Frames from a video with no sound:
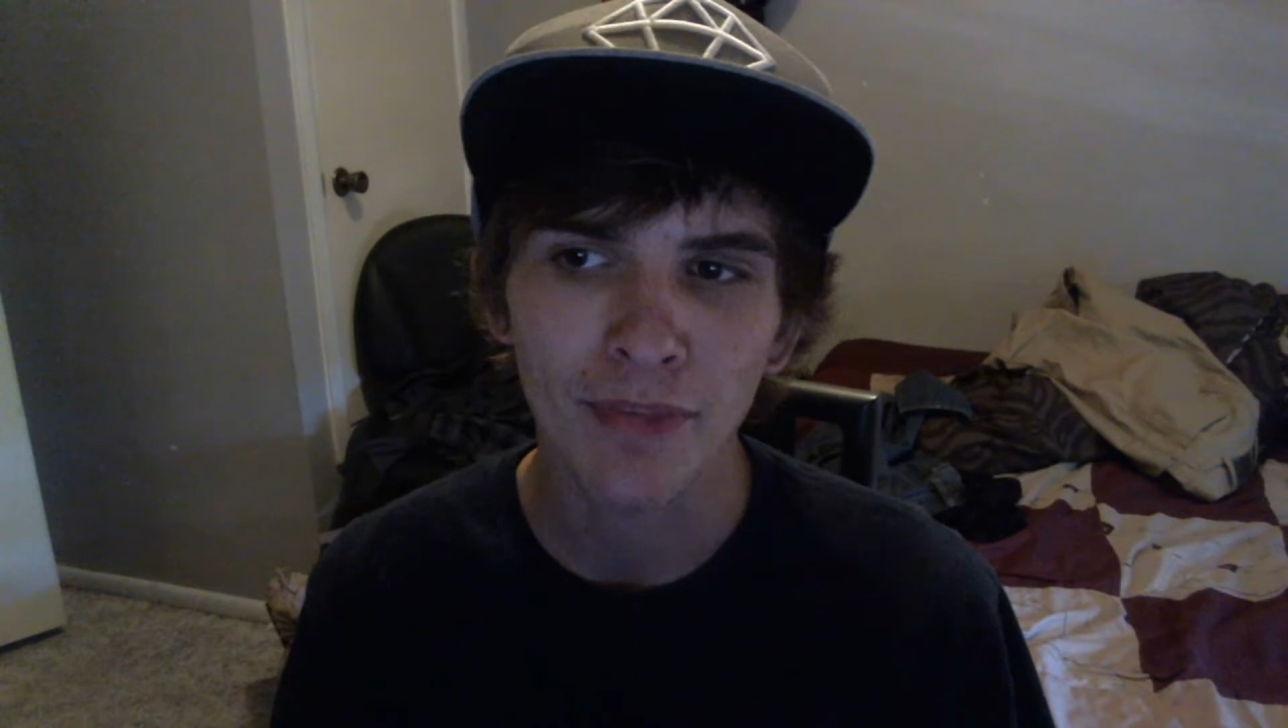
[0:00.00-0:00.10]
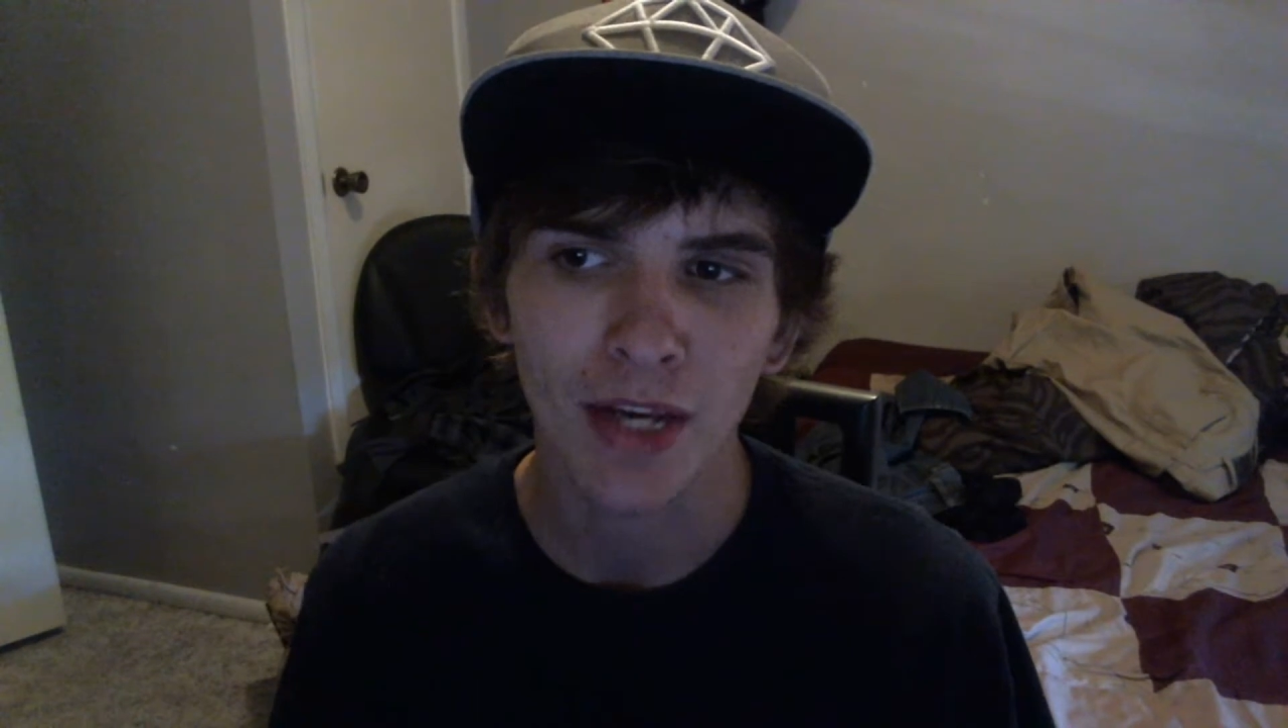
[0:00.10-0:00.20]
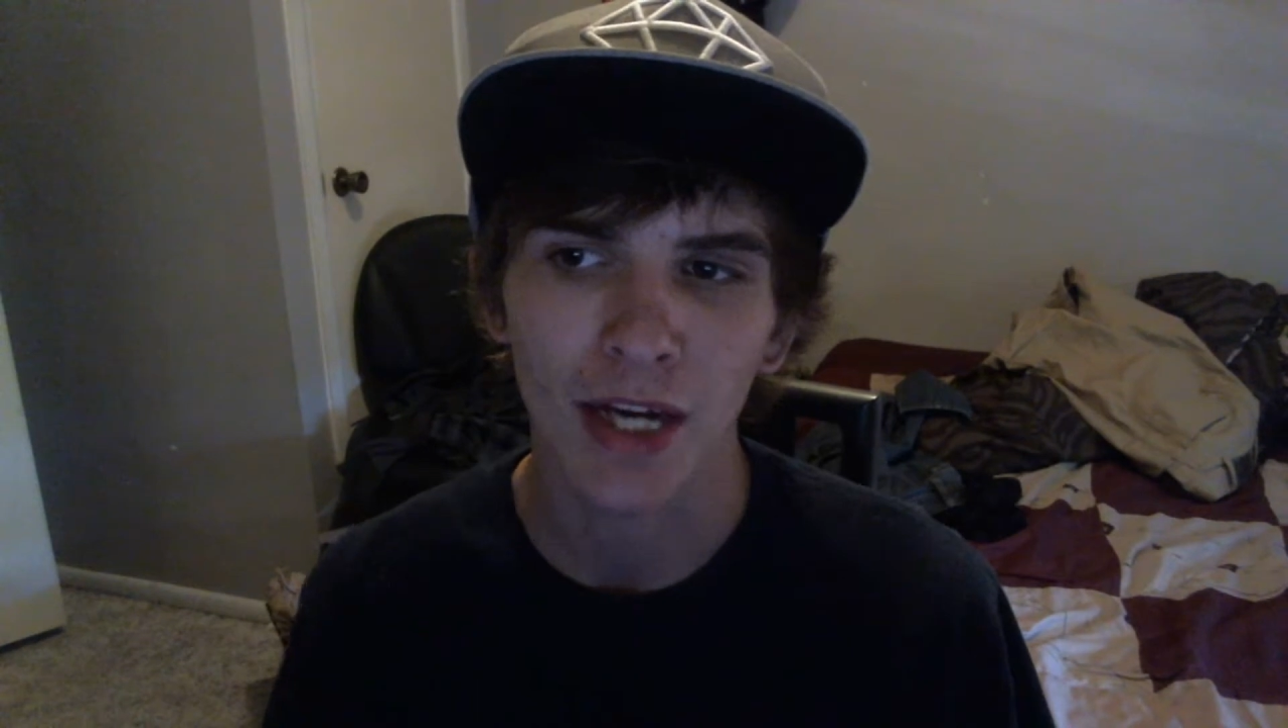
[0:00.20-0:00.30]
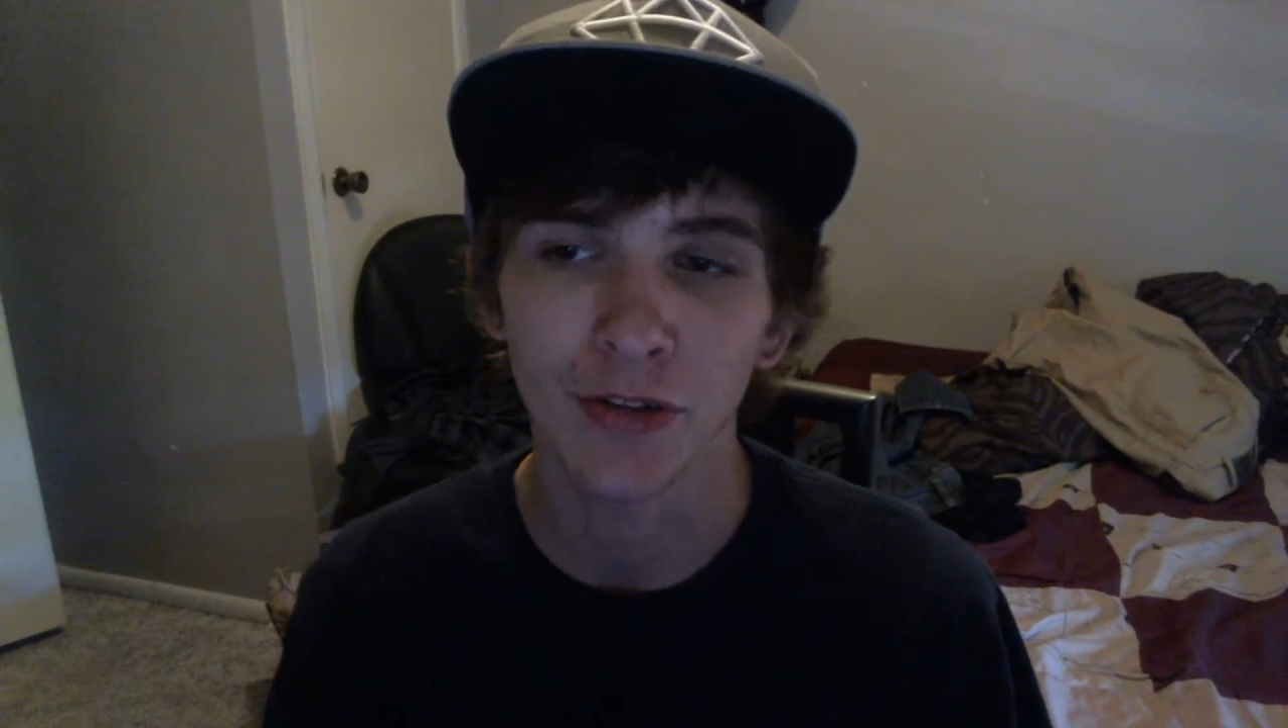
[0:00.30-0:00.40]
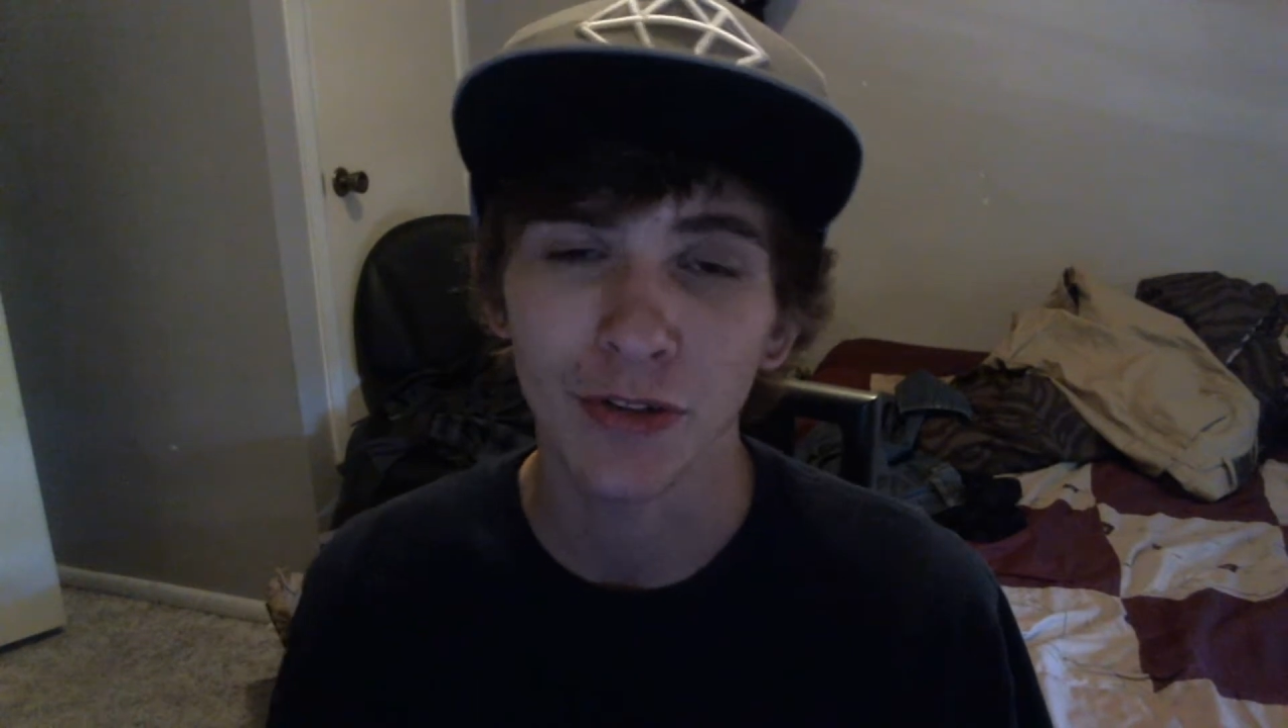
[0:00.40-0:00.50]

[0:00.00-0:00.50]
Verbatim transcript: I do